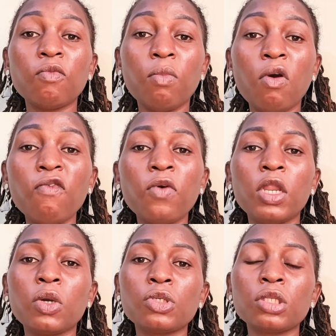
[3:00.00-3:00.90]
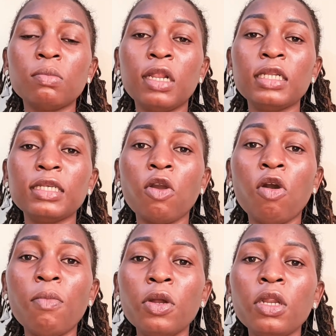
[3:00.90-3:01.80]
of more follicle stimulating
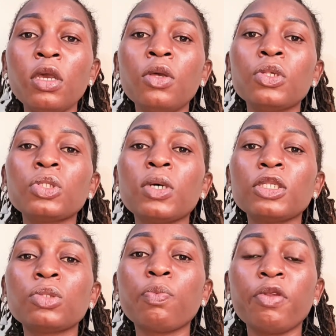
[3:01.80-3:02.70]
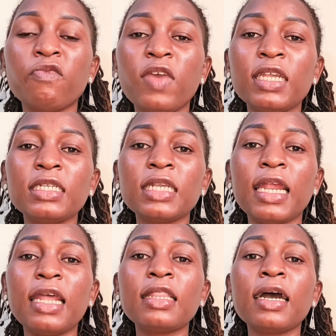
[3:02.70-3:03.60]
hormone, so as to prevent
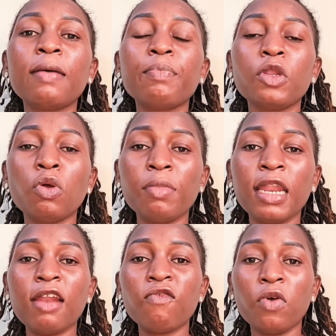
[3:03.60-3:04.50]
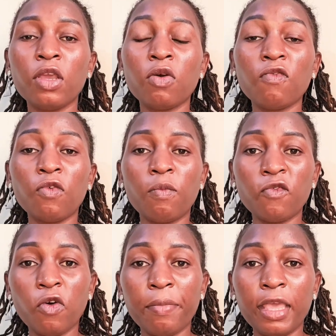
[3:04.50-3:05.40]
another dominant follicle
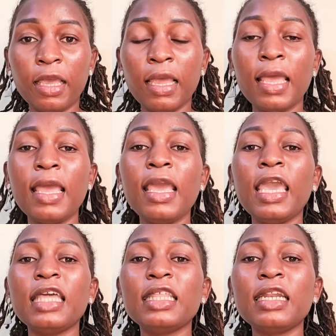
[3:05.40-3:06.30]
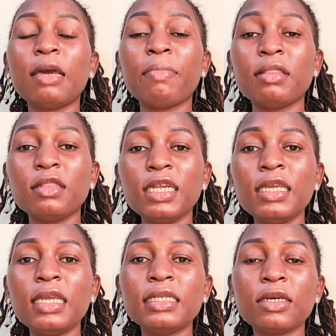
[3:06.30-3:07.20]
from forming. And then number
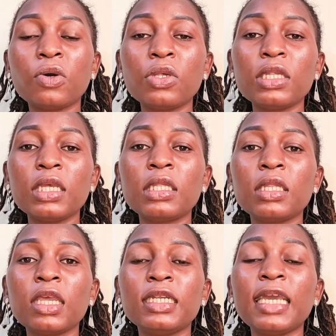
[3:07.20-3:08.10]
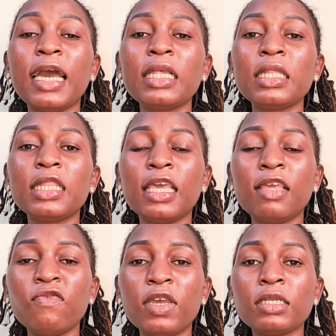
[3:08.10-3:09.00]
three, it has
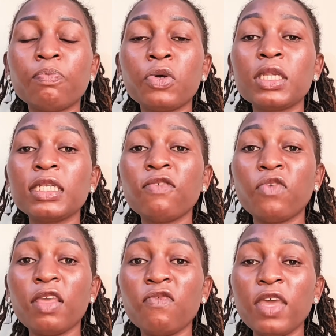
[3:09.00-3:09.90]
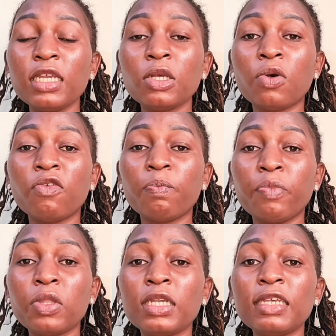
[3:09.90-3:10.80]
the positive effect or
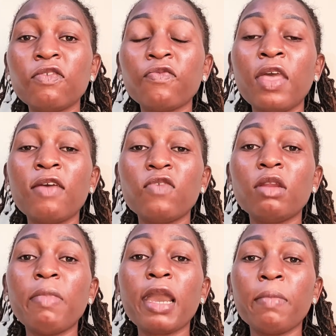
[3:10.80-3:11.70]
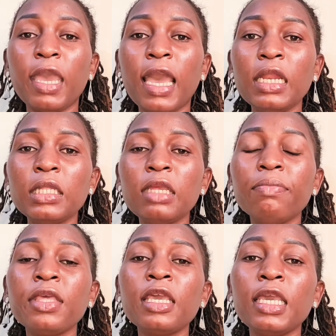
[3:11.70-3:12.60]
positive feedback
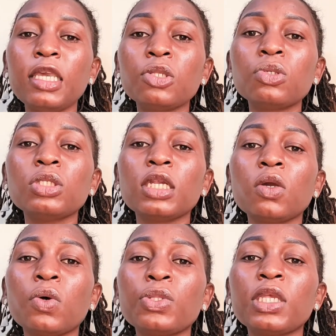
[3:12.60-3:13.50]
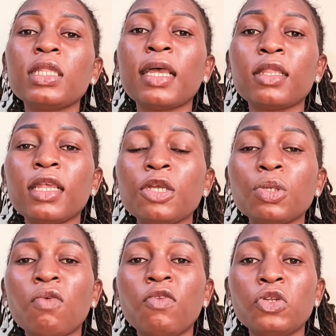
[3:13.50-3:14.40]
mechanism. Estrogen causes a
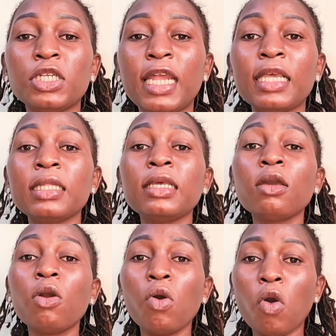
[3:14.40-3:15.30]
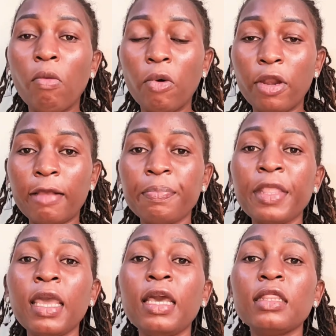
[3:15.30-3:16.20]
surge of luteinizing hormone.
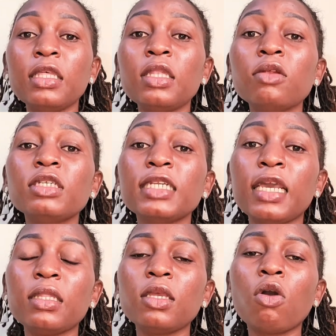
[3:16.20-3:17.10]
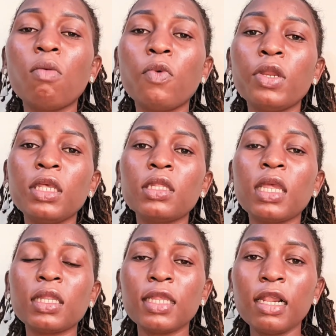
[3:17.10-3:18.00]
This luteinizing hormone
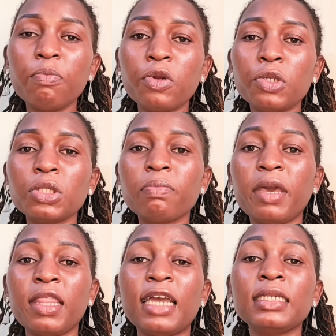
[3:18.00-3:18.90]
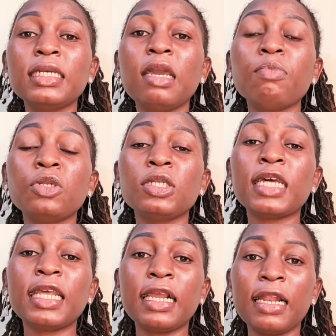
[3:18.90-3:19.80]
is still produced by the anterior
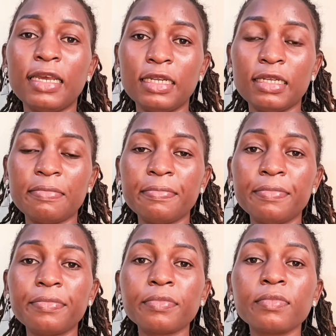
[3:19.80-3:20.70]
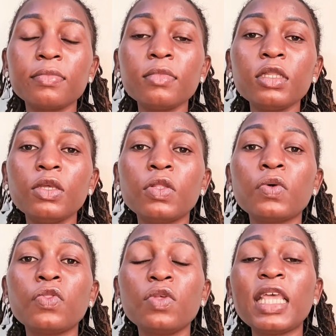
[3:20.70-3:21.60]
pituitary gland.
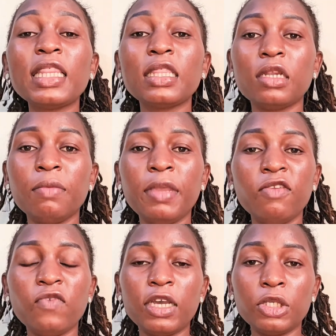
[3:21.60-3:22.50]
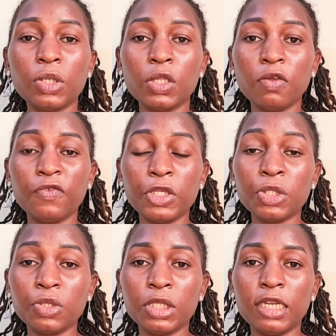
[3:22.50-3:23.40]
So those are the three main functions of
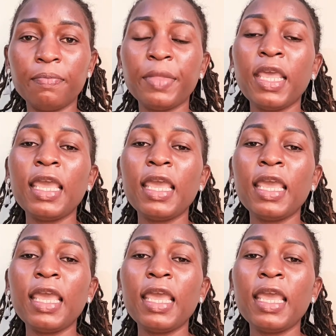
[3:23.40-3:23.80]
estrogen.